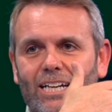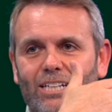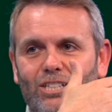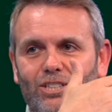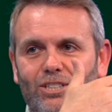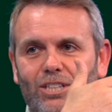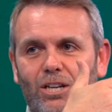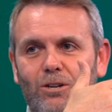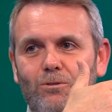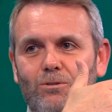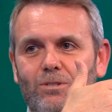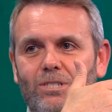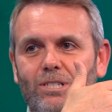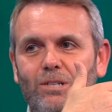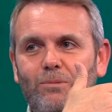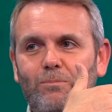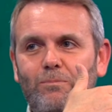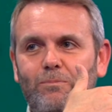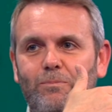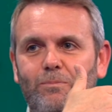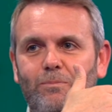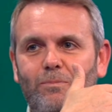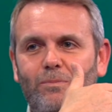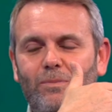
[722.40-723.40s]
shows that
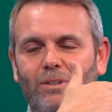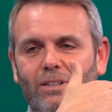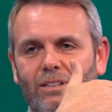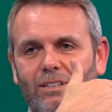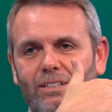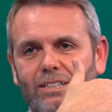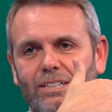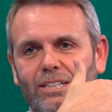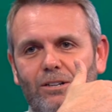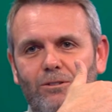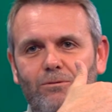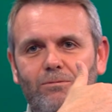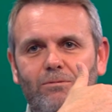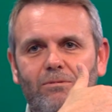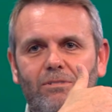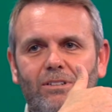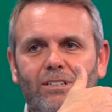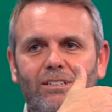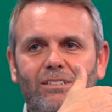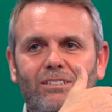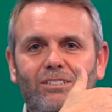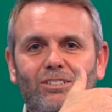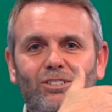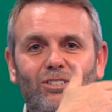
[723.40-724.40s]

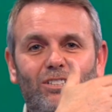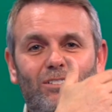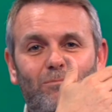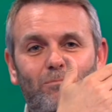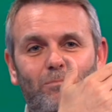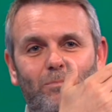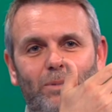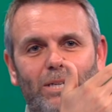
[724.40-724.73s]
just